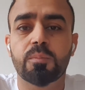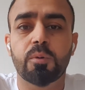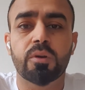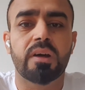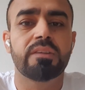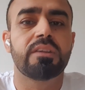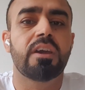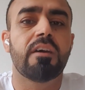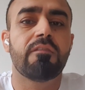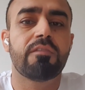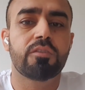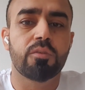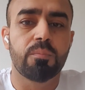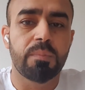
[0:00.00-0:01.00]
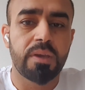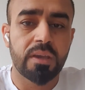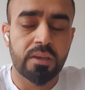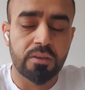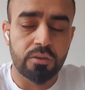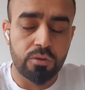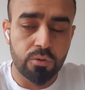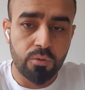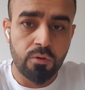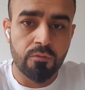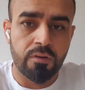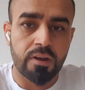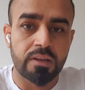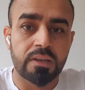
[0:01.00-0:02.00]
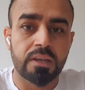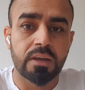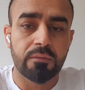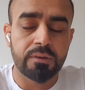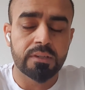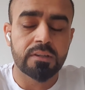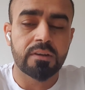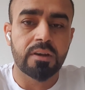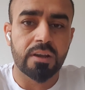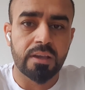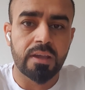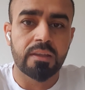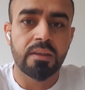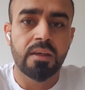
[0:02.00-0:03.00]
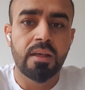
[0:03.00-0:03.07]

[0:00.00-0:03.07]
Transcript: put on the effort to make you fall in love with her again.